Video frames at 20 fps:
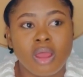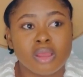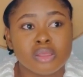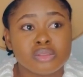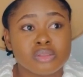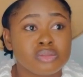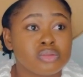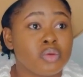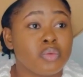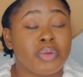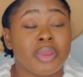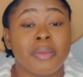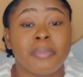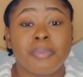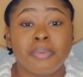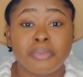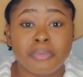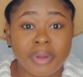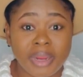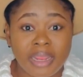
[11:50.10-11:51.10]
So we're
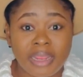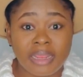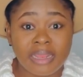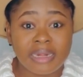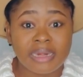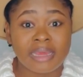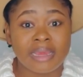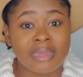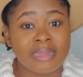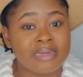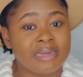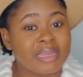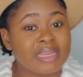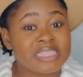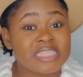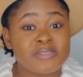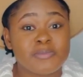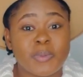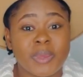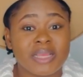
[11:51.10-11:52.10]
praying and
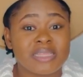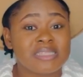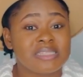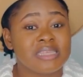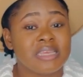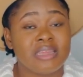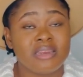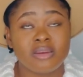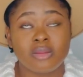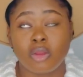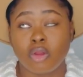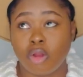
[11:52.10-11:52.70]
expecting